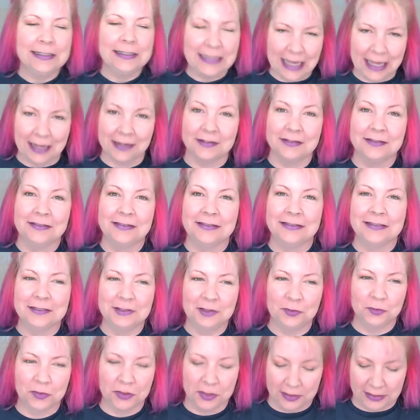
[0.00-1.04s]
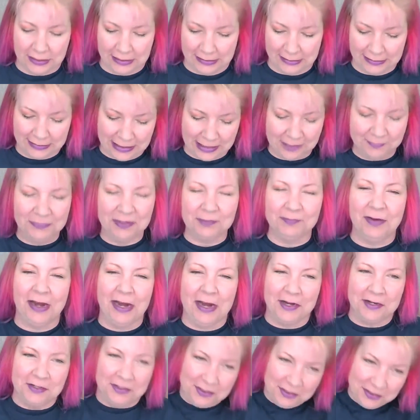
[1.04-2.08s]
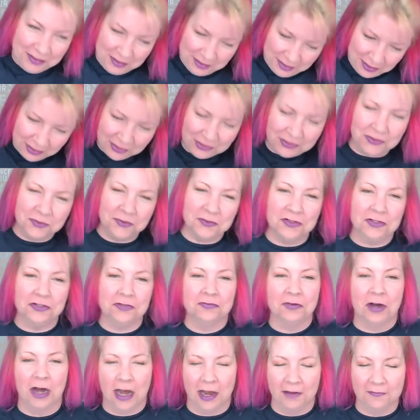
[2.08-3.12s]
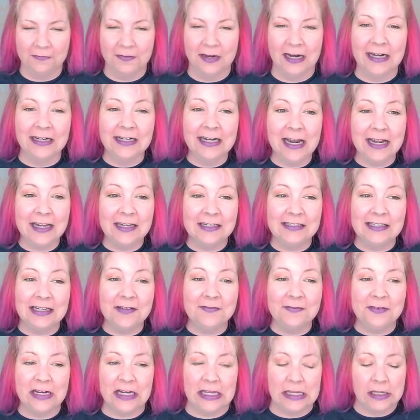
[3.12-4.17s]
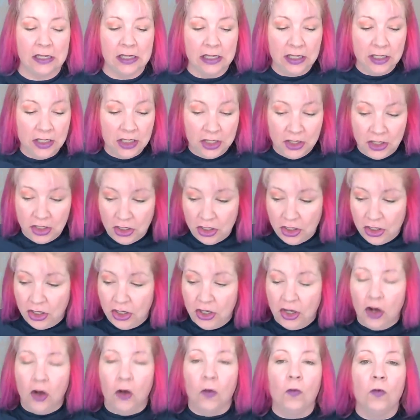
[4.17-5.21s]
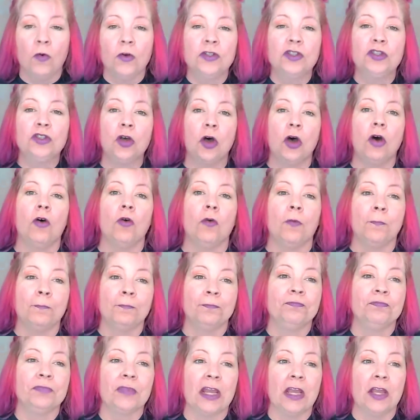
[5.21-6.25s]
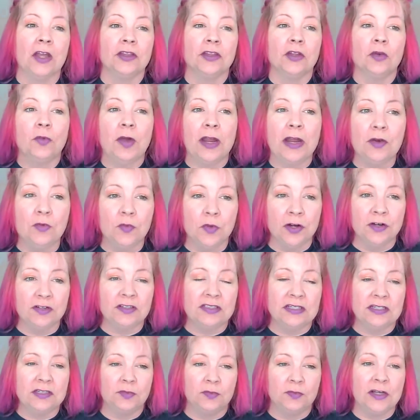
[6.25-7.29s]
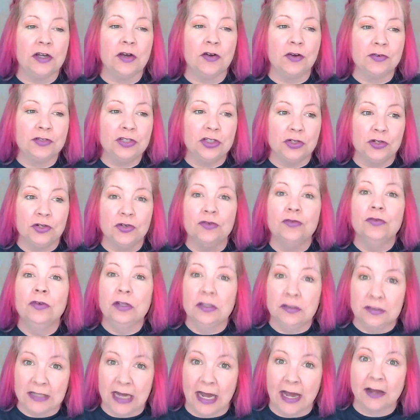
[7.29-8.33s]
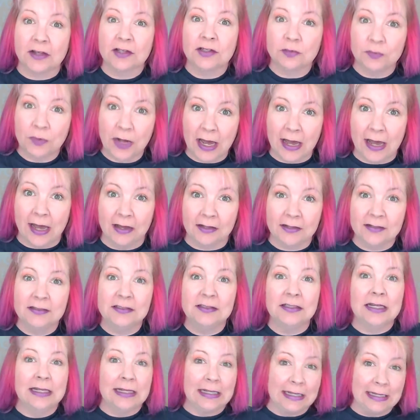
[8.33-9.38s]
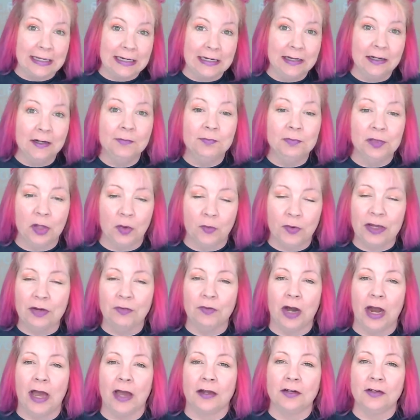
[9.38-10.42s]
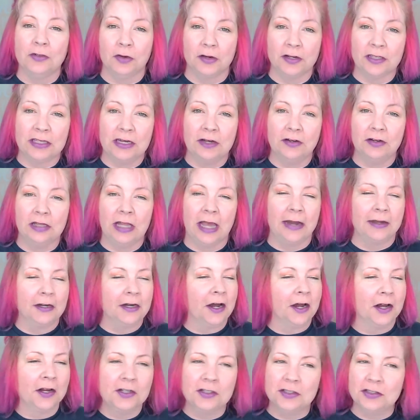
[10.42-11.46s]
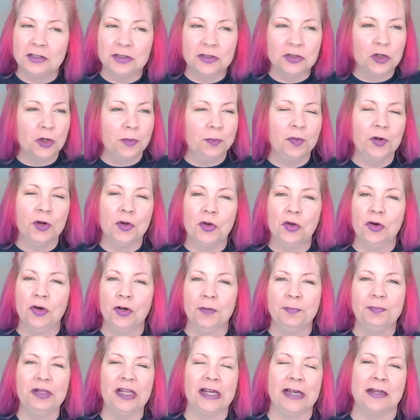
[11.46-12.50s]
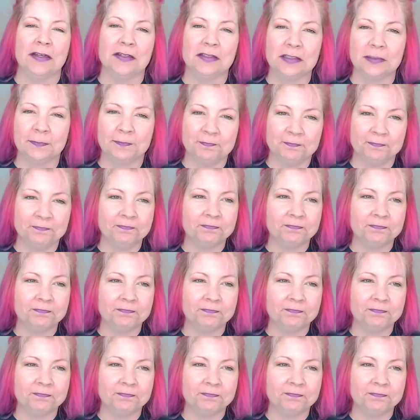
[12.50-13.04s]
Yes, it's working. Keep the bad juju off and negativity. So, the way it works is we go to Doc's Rocks in Blowing Rock, North Carolina. Super cool place.